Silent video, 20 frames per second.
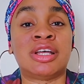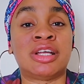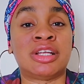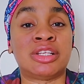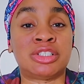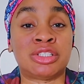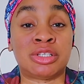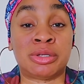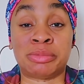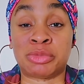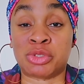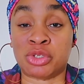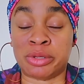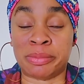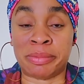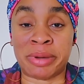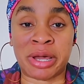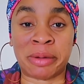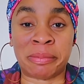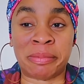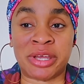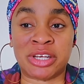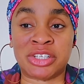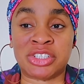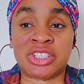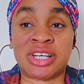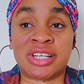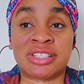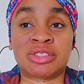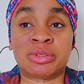to the back bench
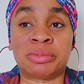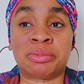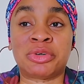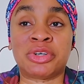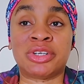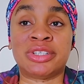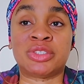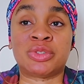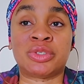at some point,